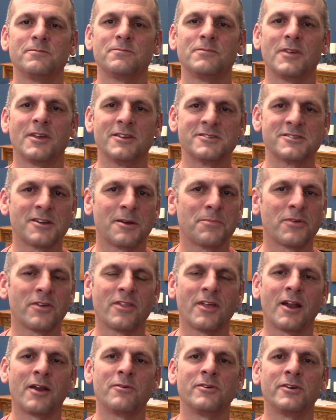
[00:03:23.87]
is something
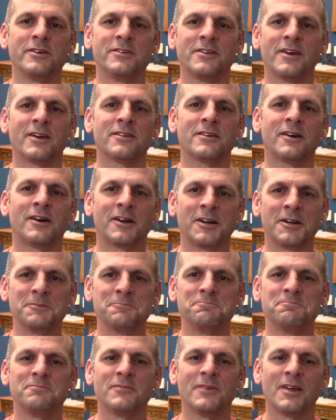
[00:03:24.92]
that I really take to heart.
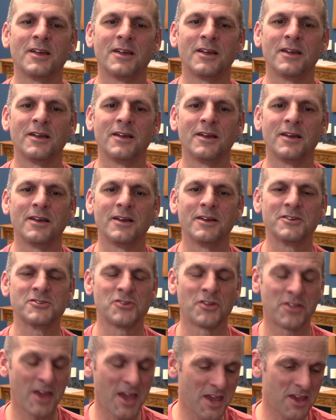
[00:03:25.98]
So
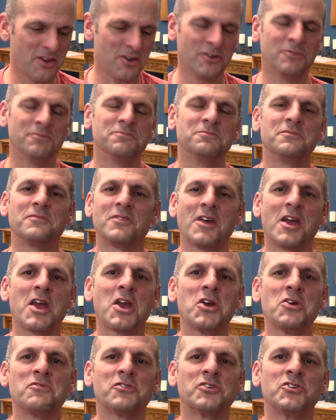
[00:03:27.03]
thank you.
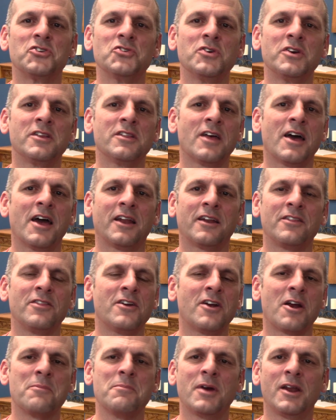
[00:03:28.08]
Thank you for doing that. And
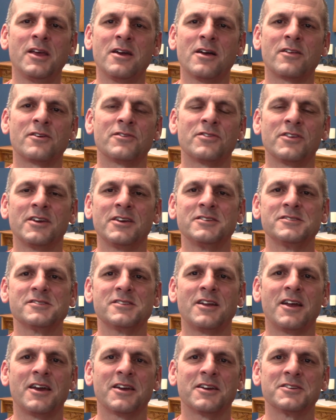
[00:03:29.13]
there are many other things
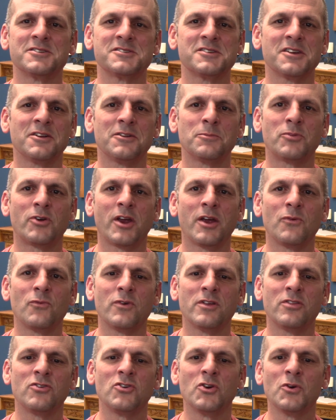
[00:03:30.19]
that I could celebrate
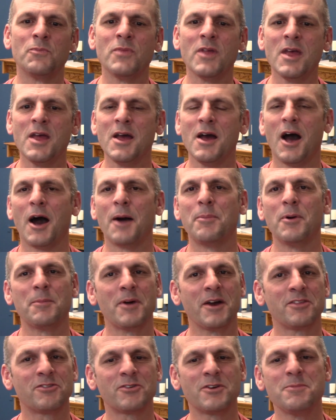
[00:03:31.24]
with you. But
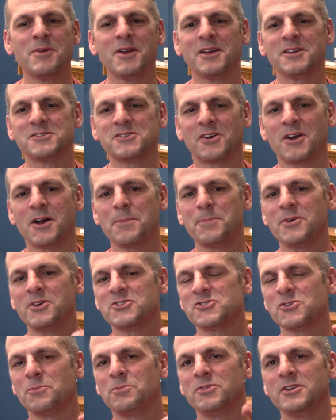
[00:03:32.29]
my 3 minutes are up here,
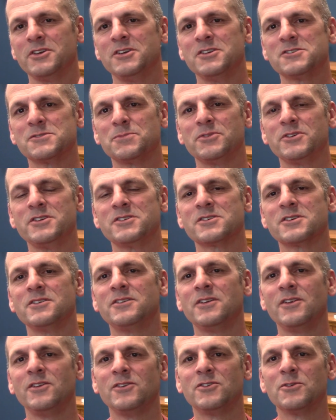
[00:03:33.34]
so please
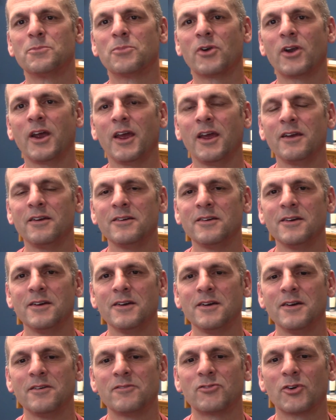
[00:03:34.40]
continue to pray
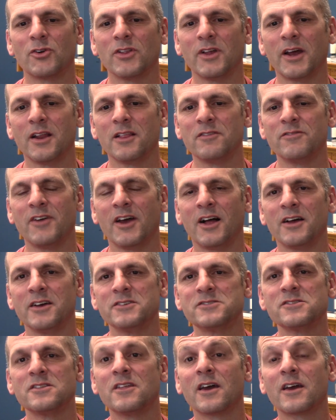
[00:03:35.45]
for Light of the
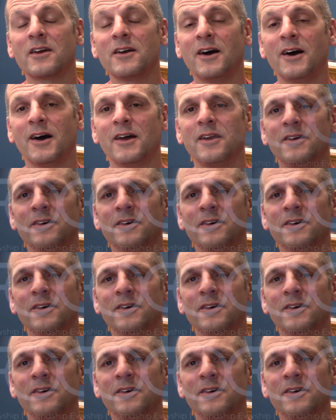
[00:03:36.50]
Valleys and that God